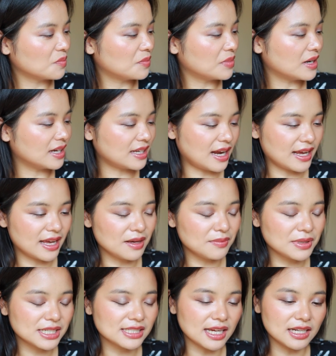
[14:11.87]
but I
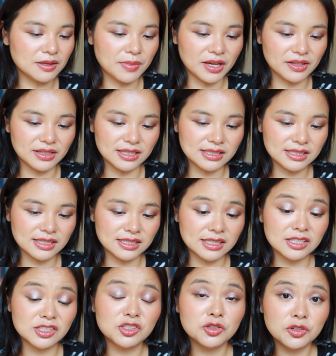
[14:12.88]
am excited about this because
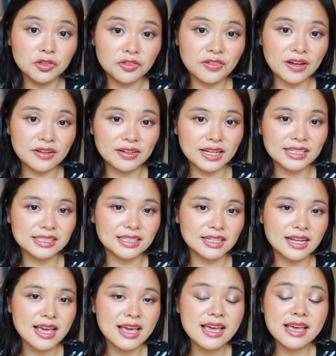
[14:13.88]
the Suqqu foundation